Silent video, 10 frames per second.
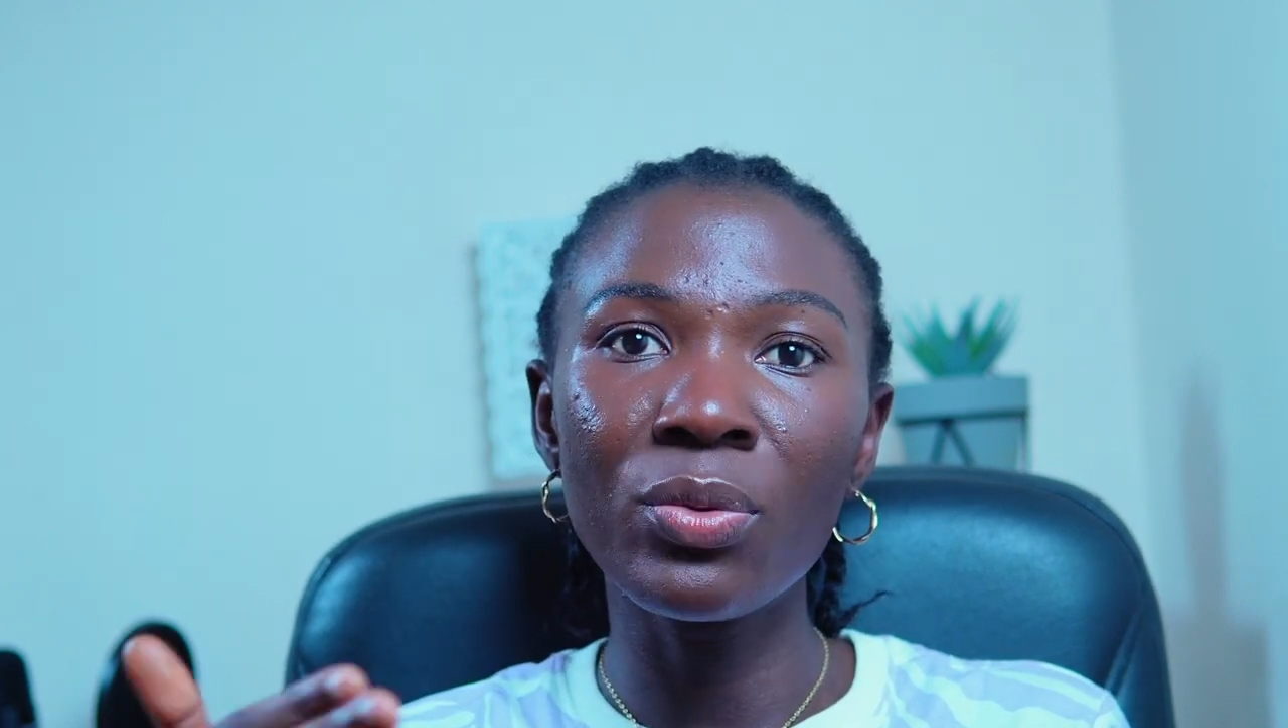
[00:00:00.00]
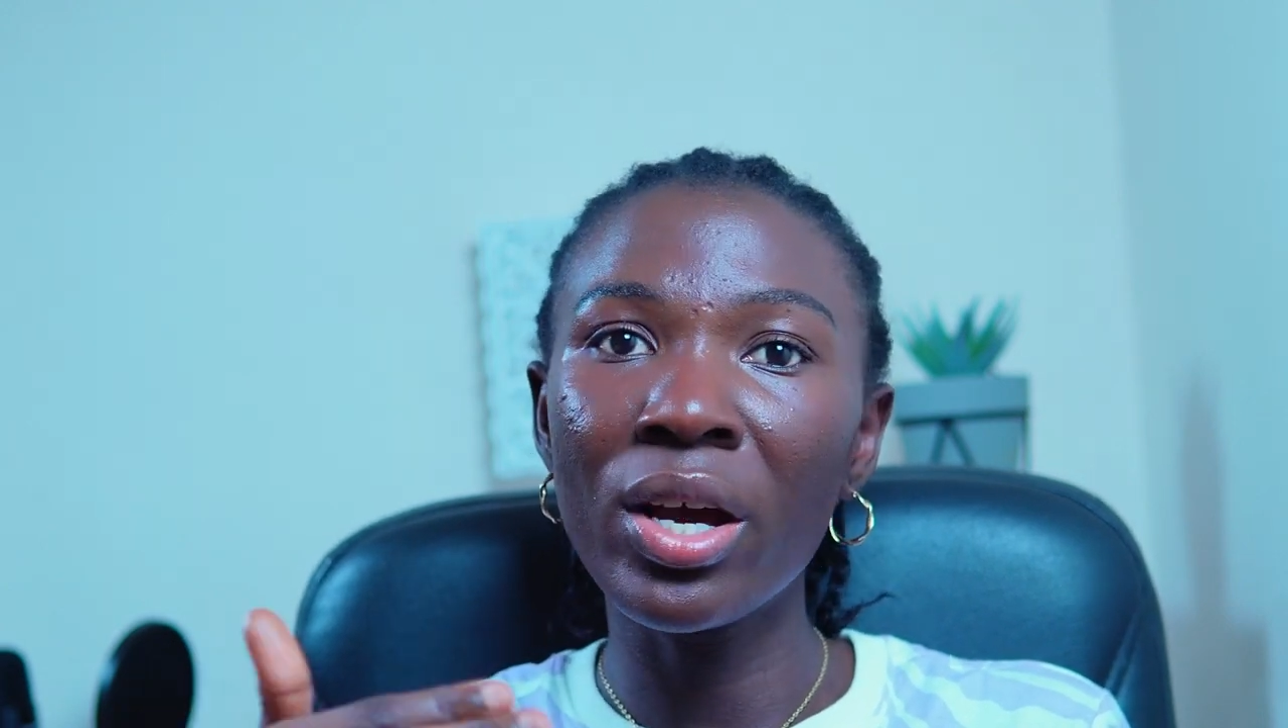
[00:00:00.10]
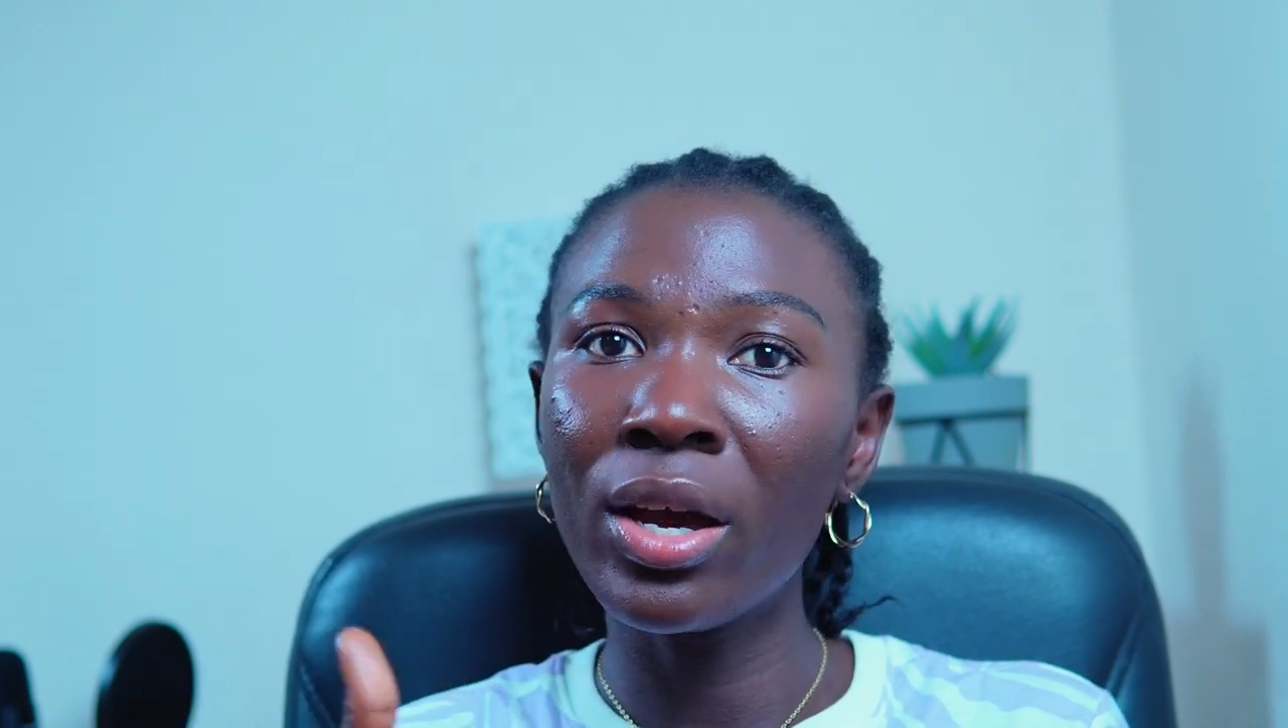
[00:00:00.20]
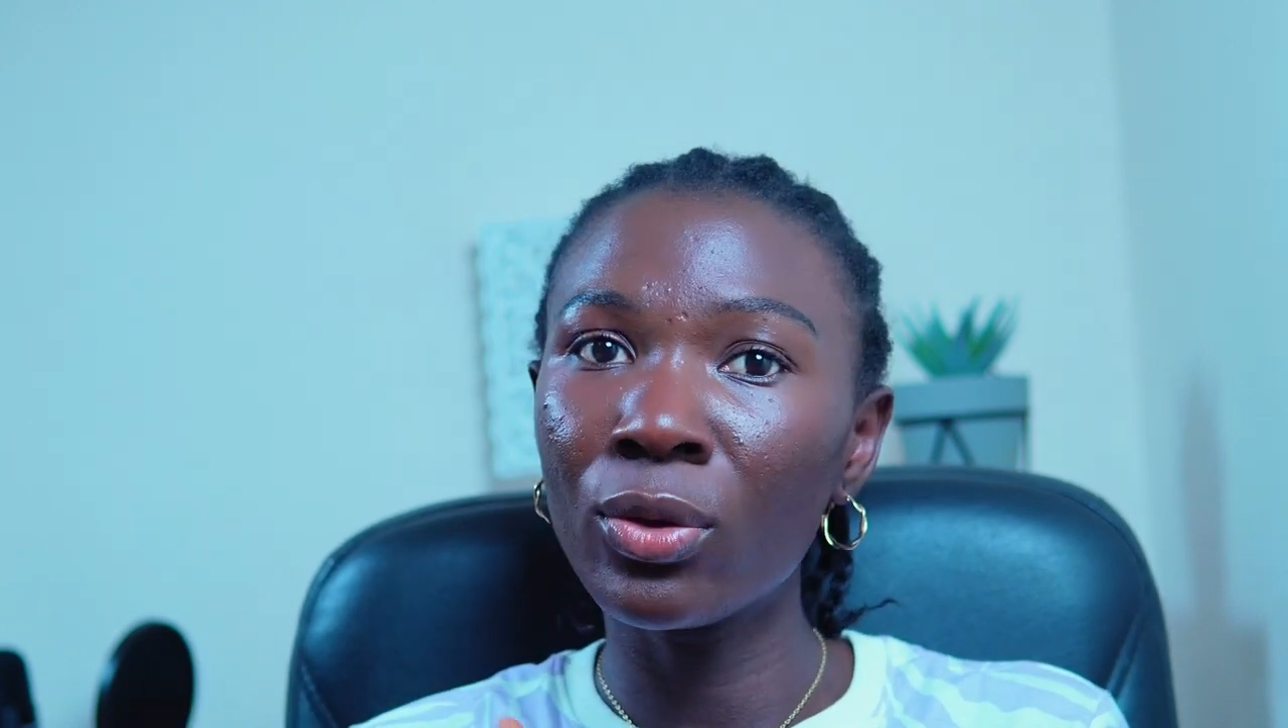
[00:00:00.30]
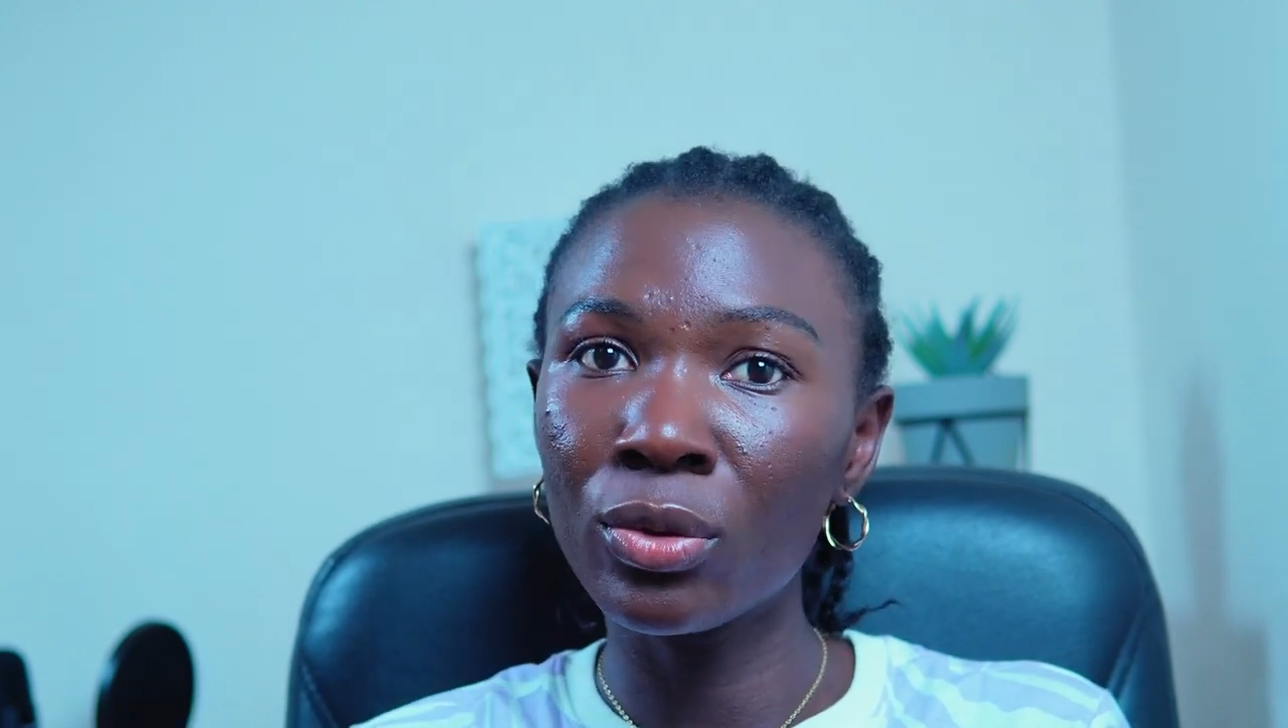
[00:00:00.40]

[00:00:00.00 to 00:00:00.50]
They will